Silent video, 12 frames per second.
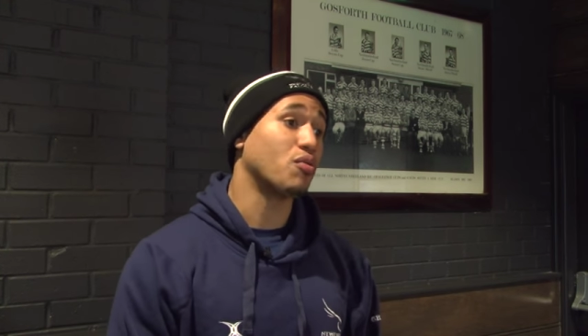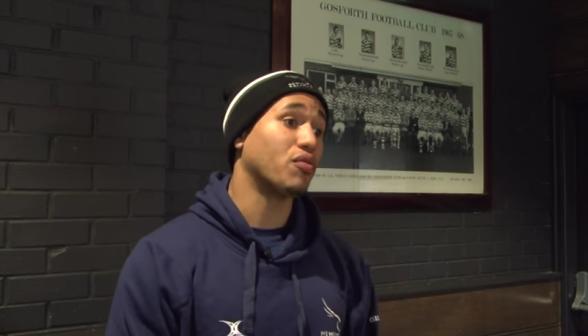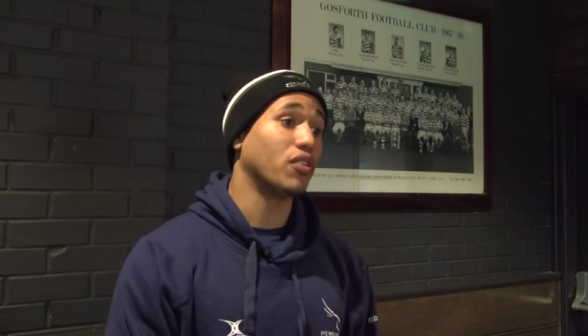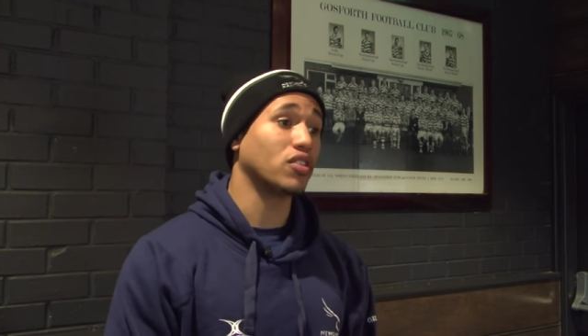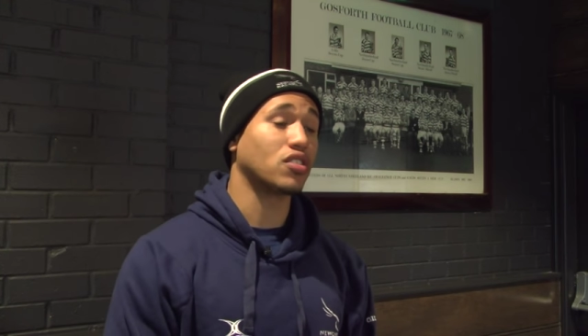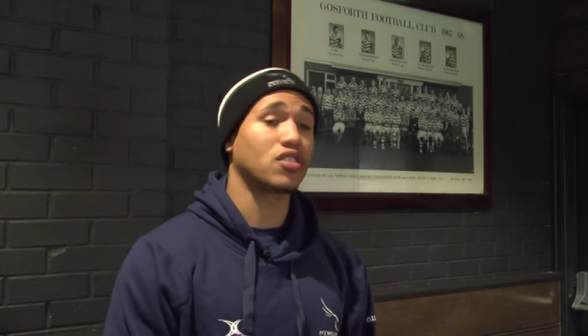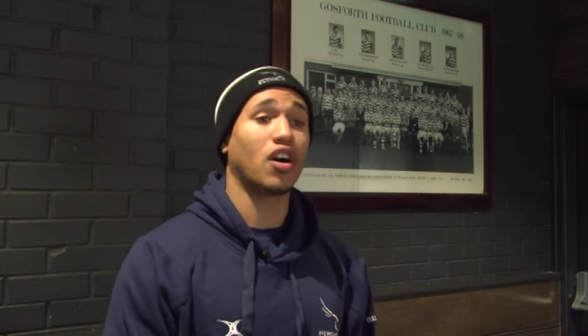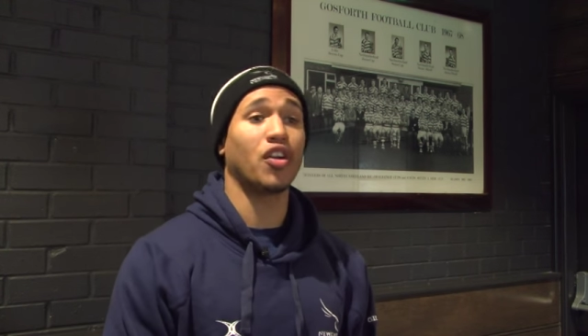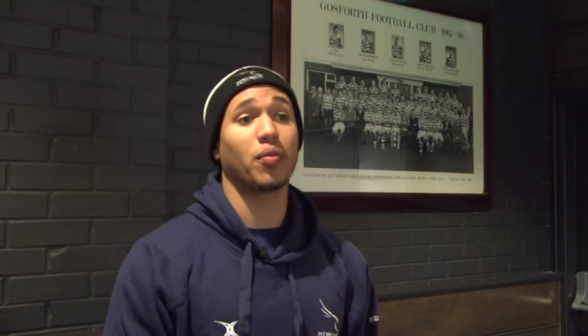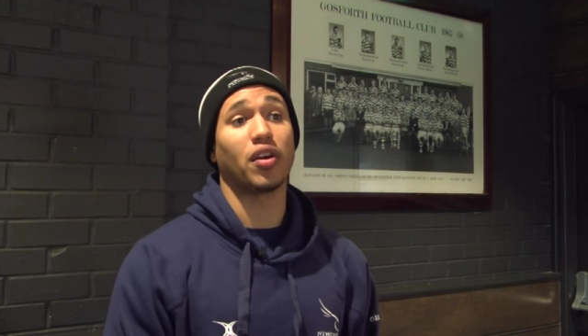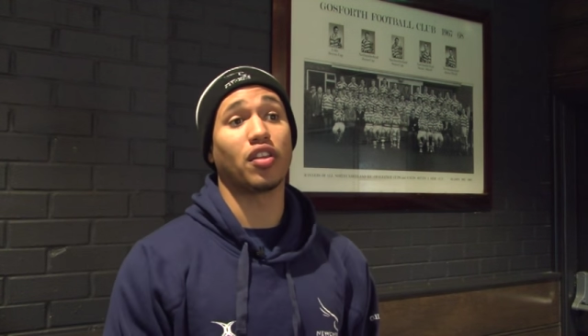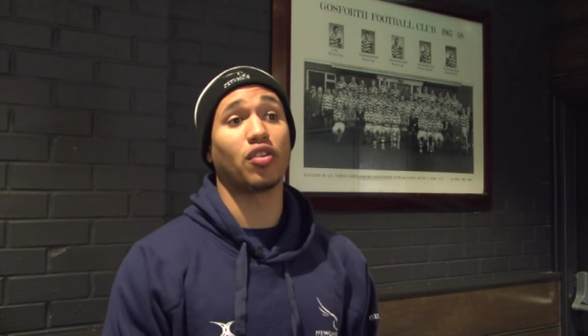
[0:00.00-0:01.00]
we've looked a
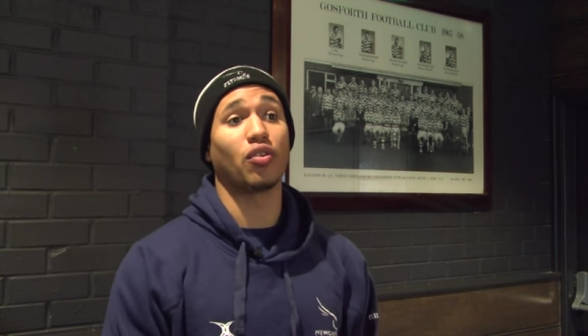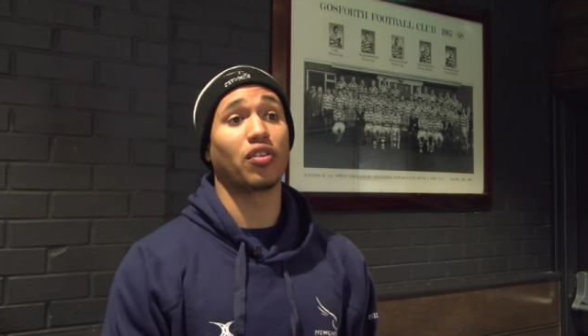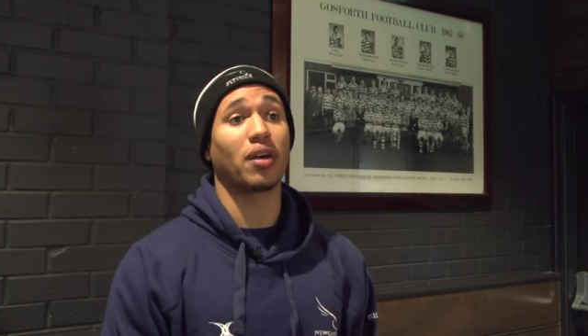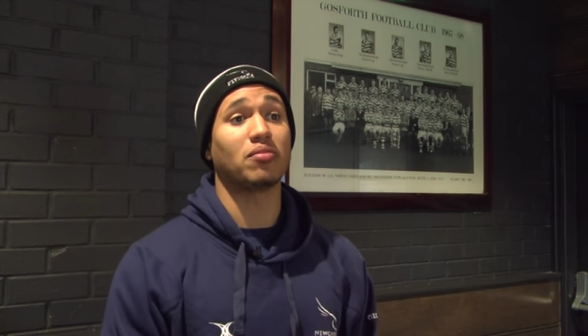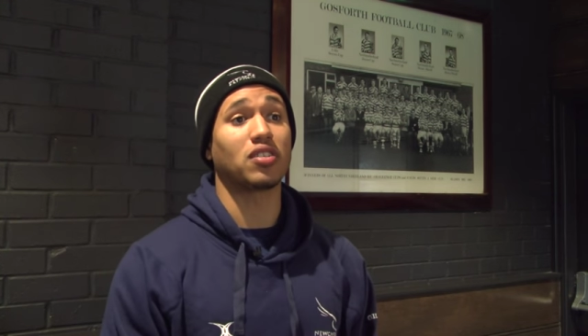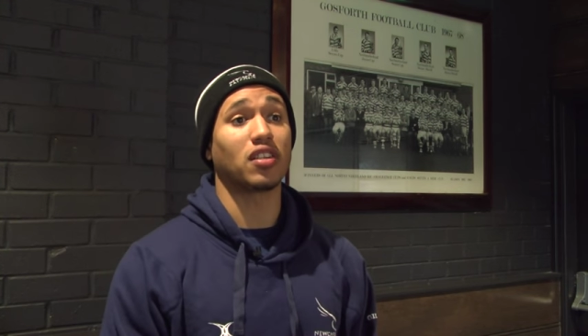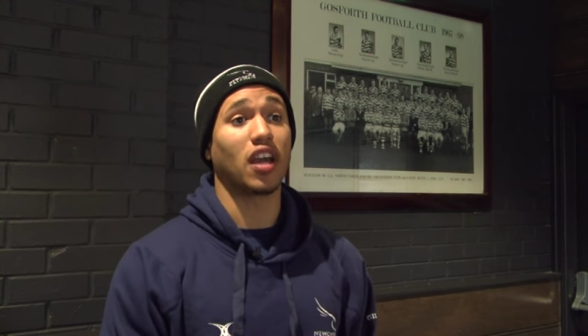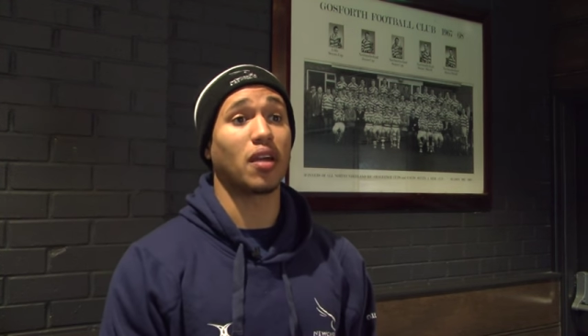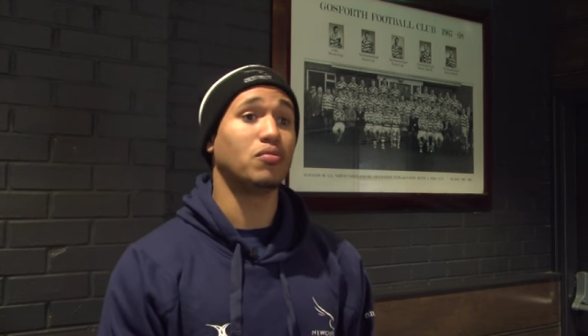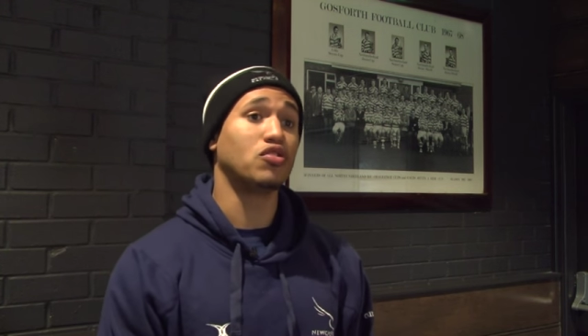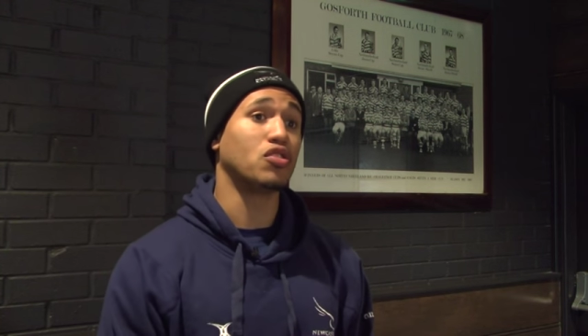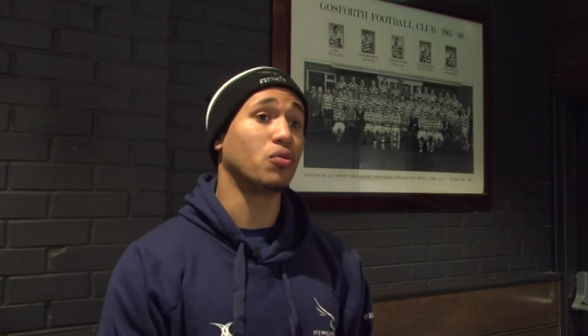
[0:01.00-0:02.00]
tiny bit at the Northampton
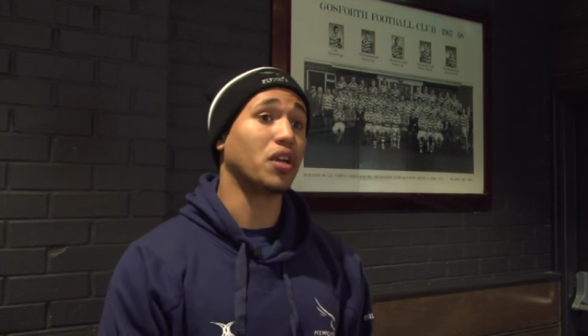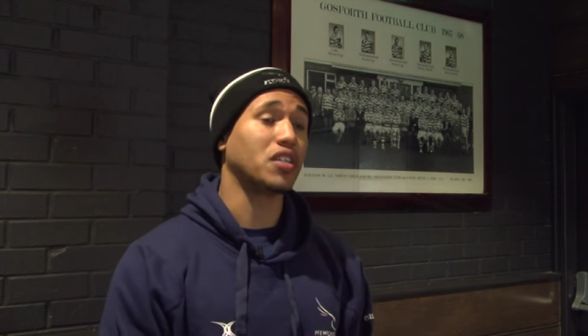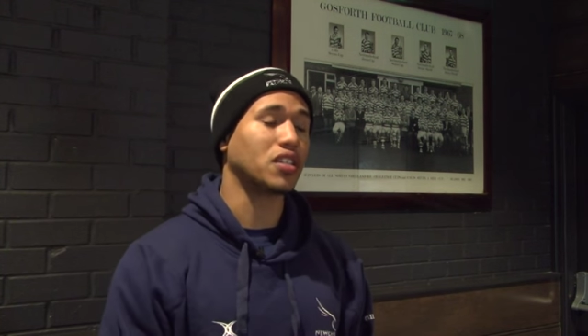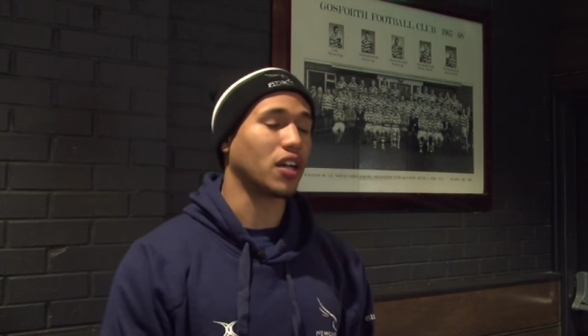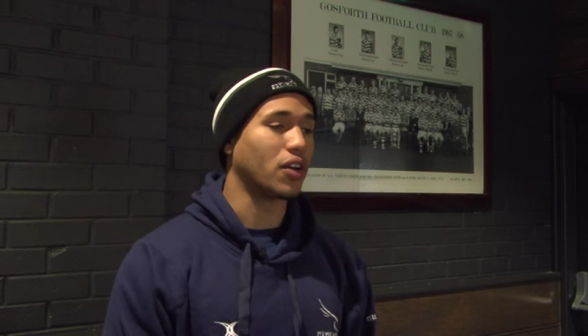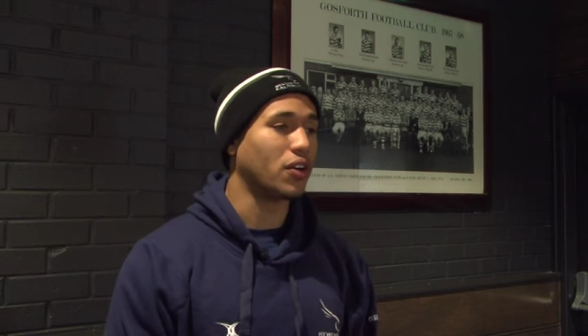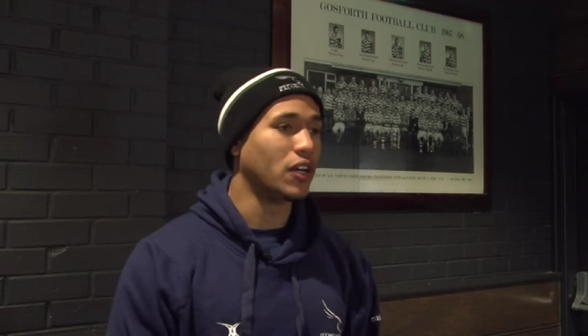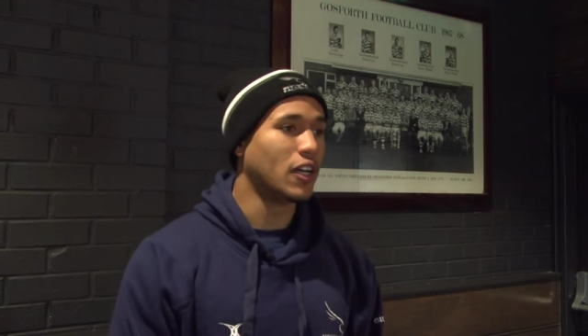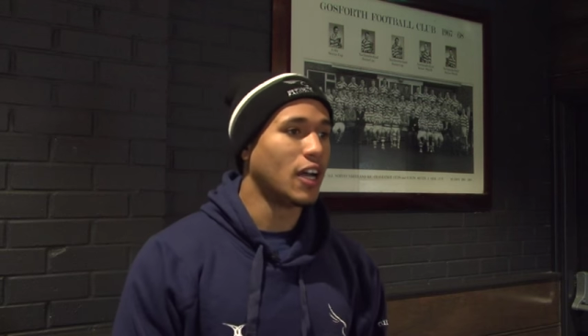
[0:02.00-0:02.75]
game 2 weeks ago.